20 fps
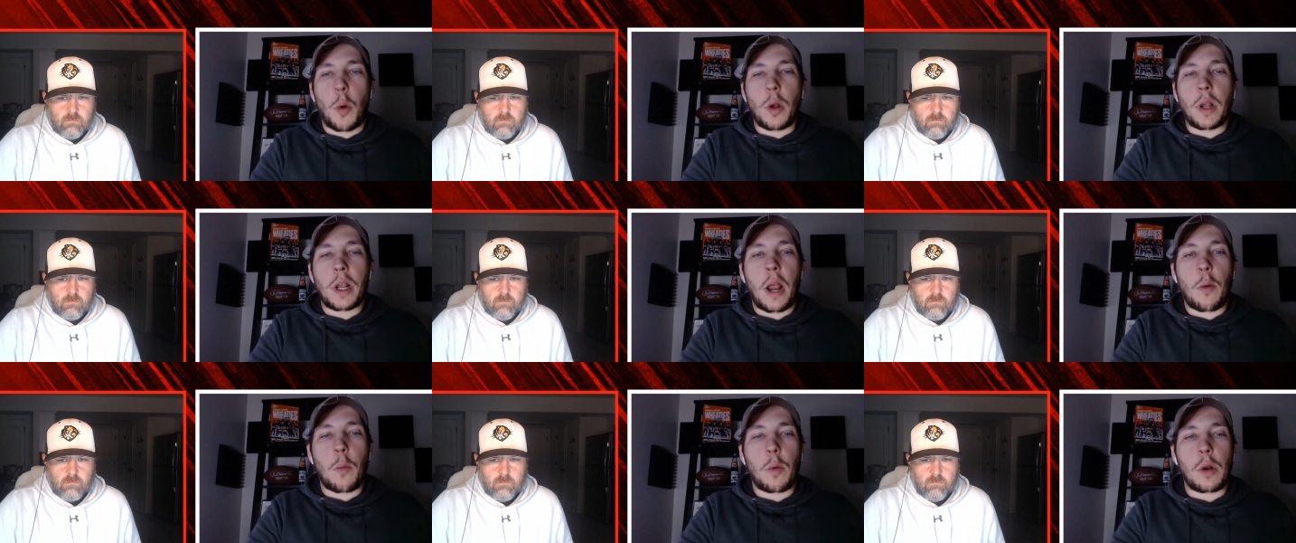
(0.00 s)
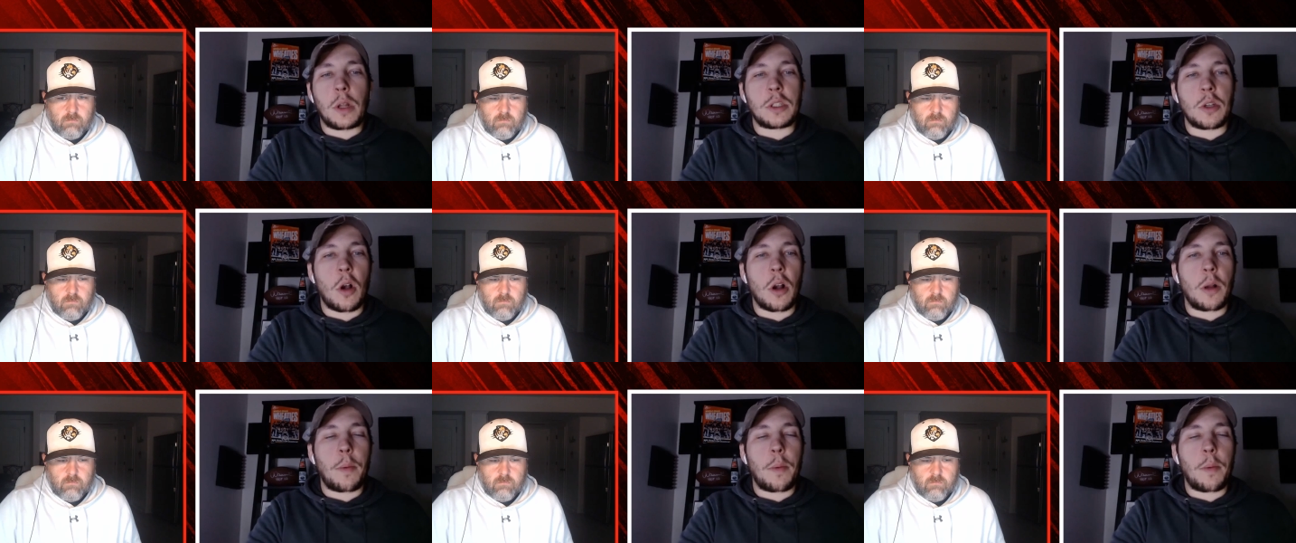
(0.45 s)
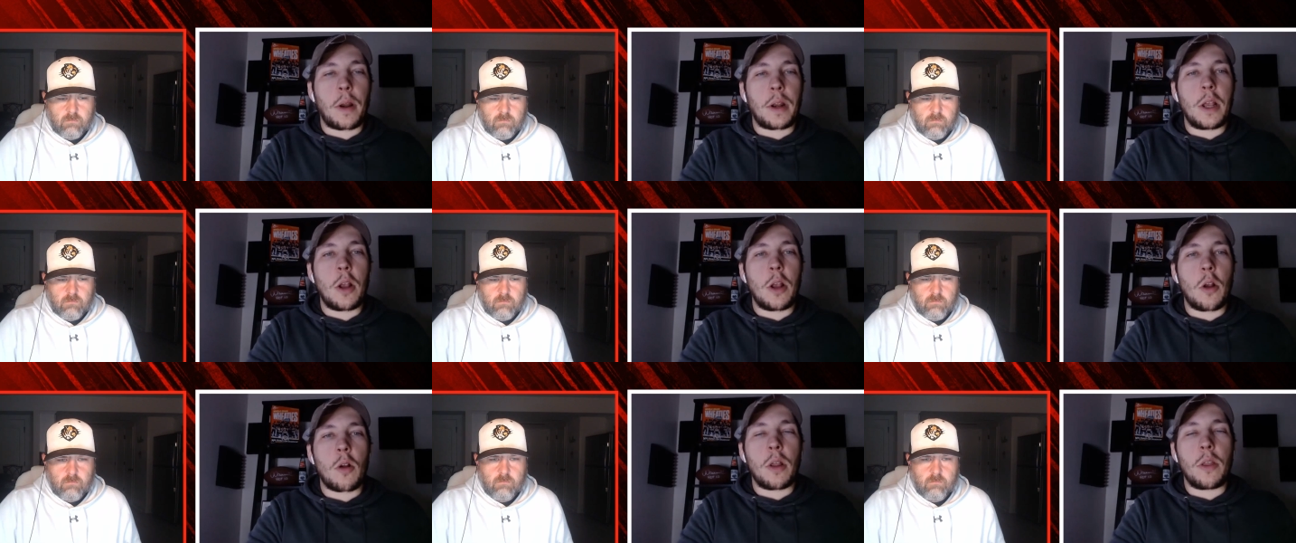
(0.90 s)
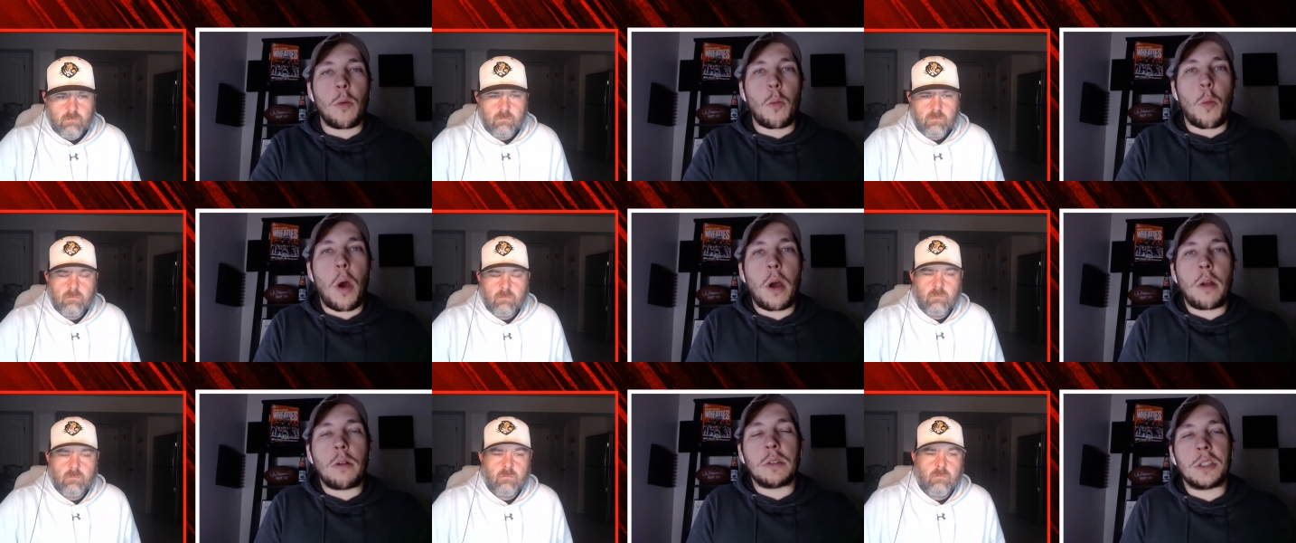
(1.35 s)
Speaker 1: one guy I want to talk about here in the
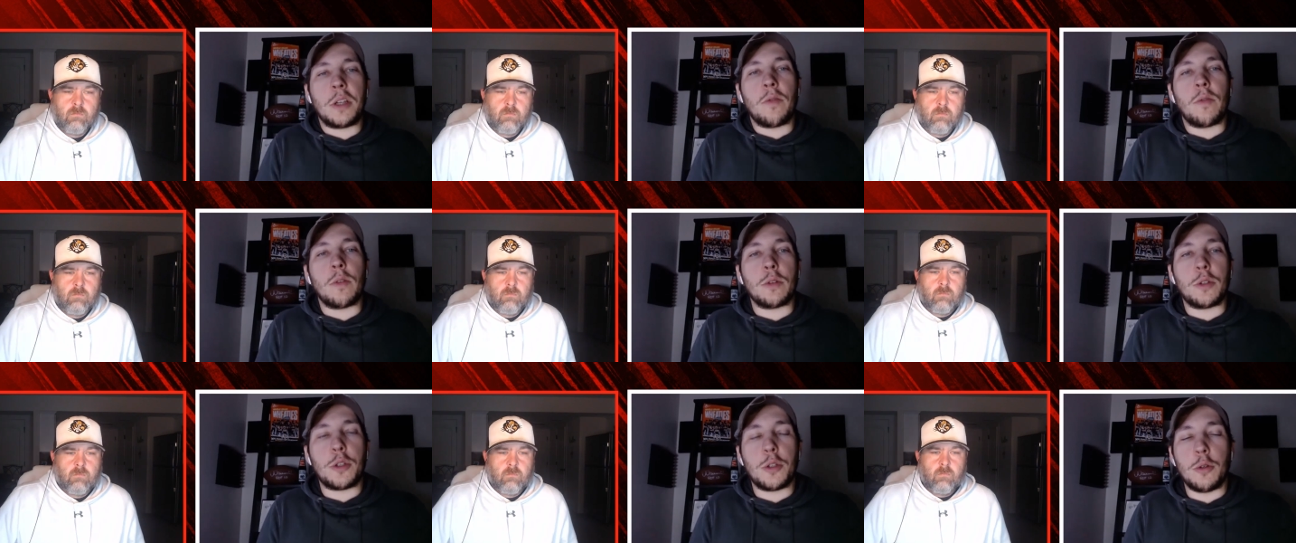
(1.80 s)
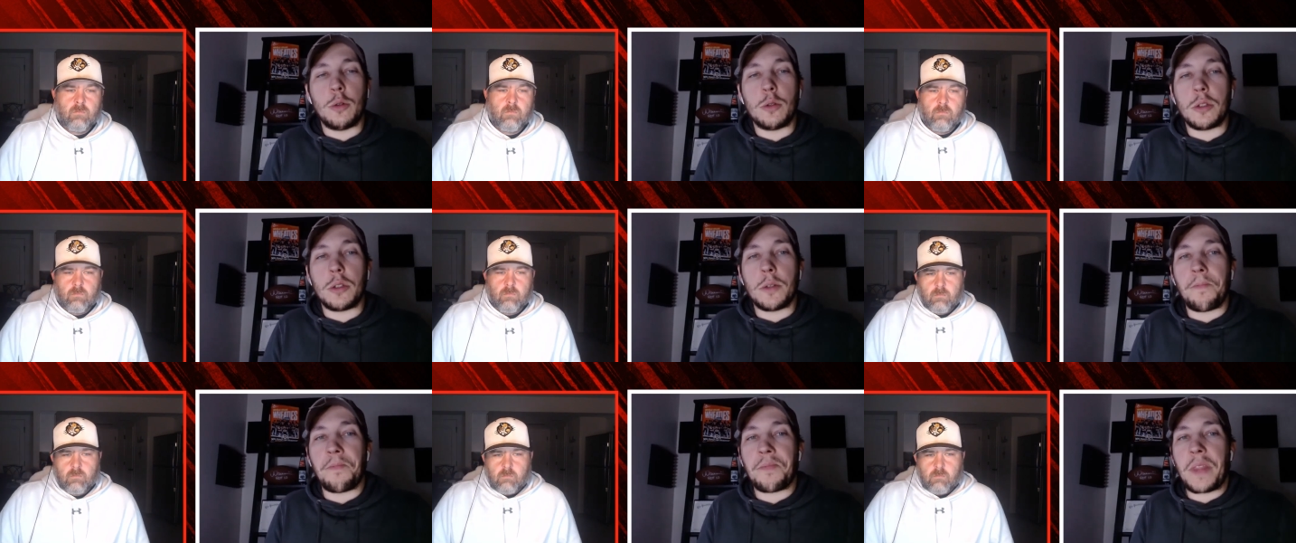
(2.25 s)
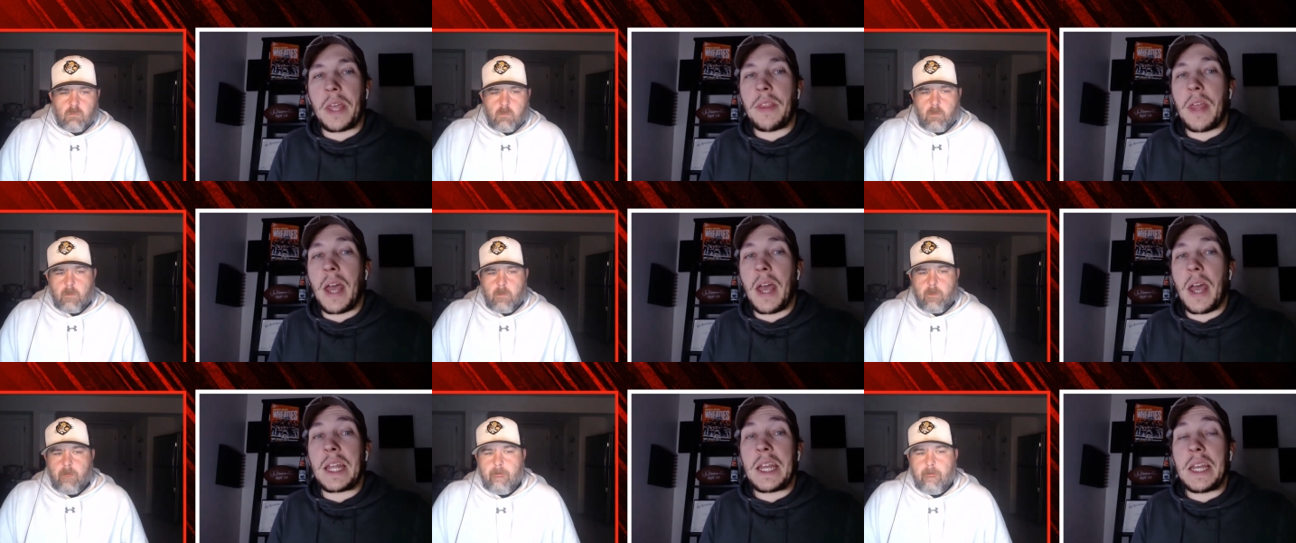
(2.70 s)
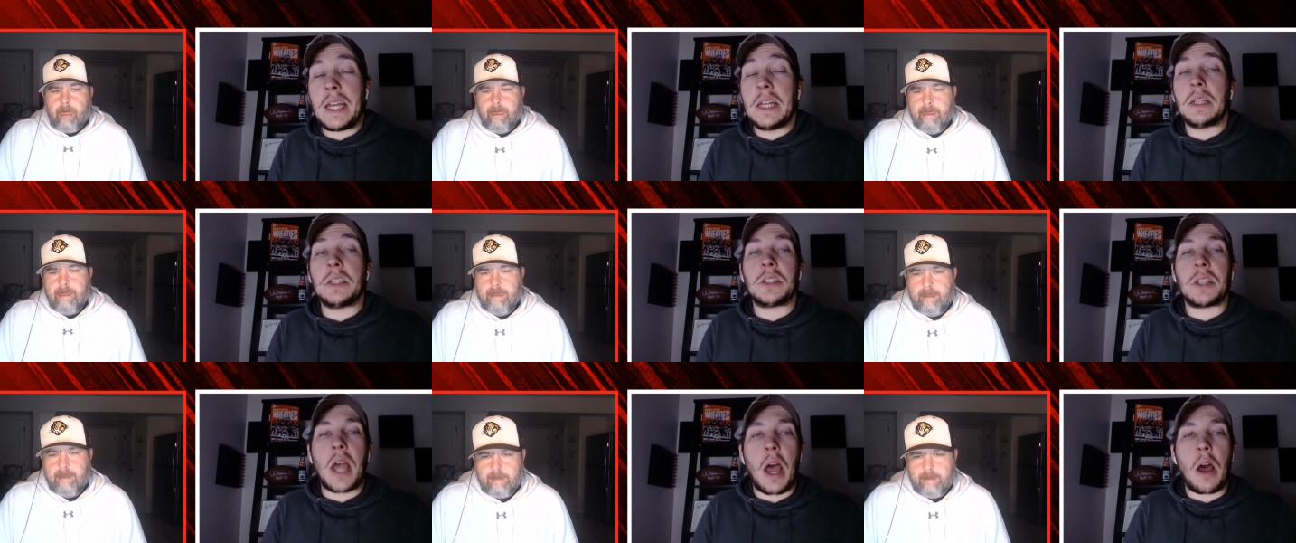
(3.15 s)
wide receiver 2s, and that
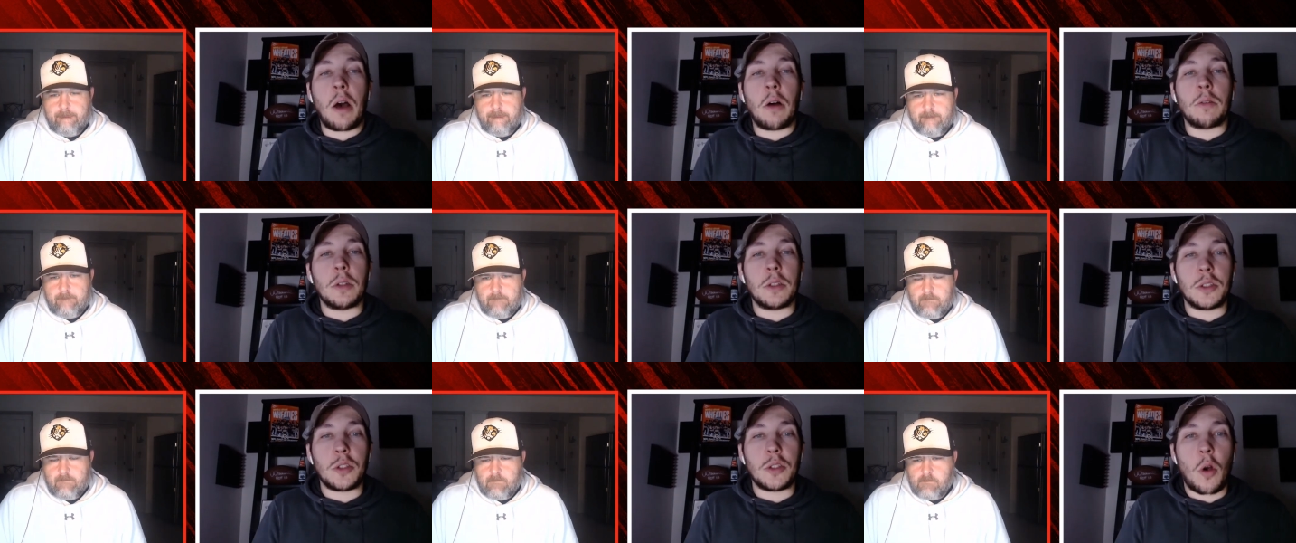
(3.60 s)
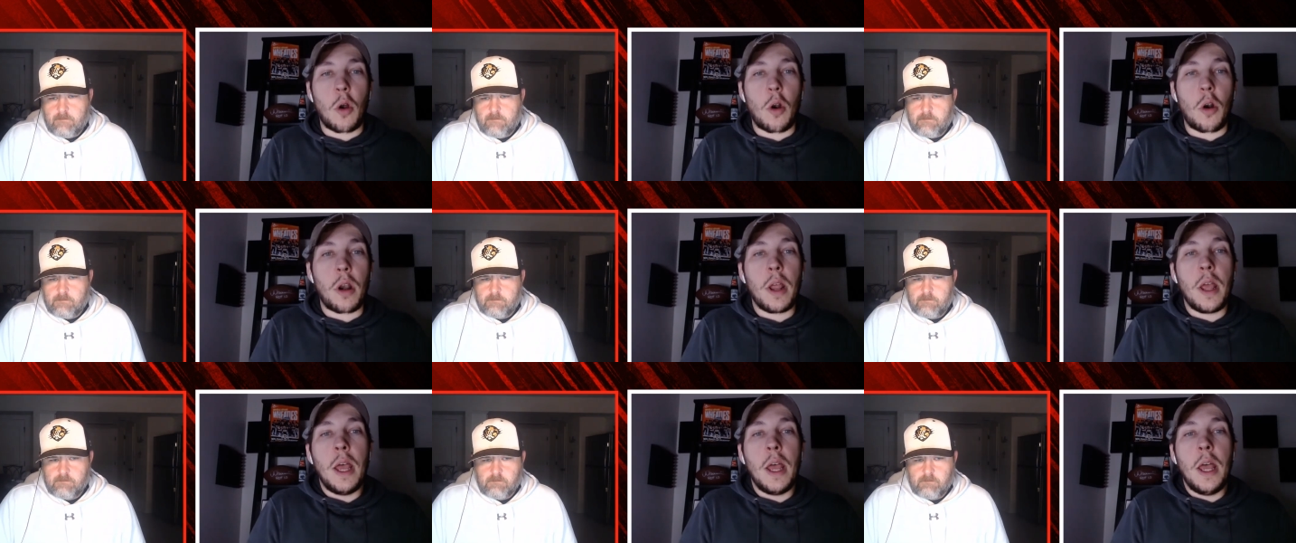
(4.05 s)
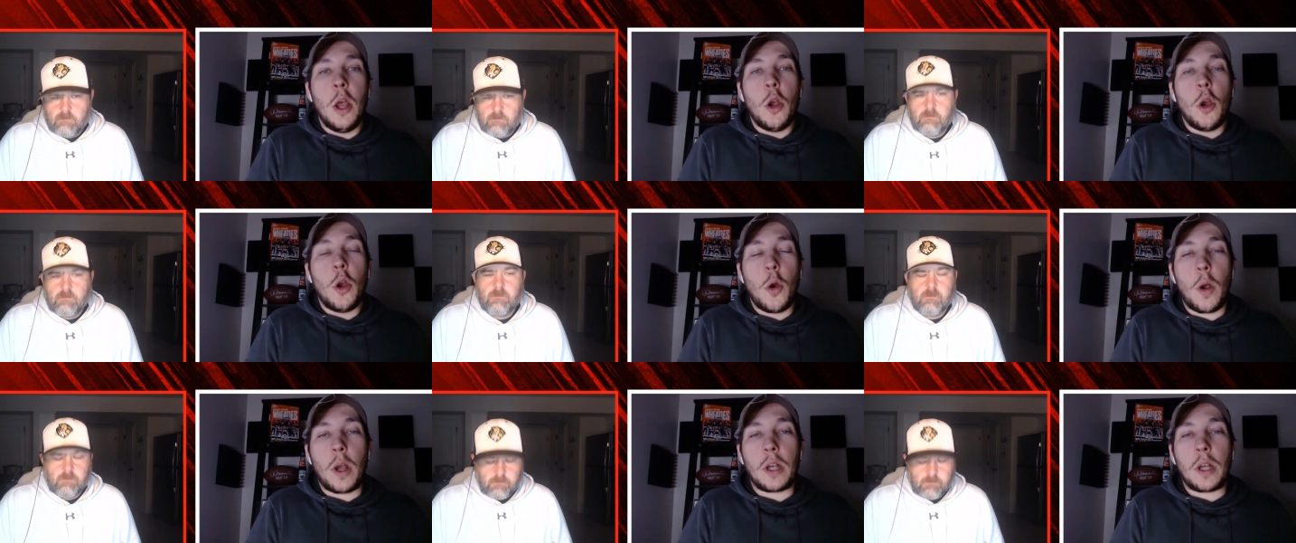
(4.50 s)
is Alan Lazard, who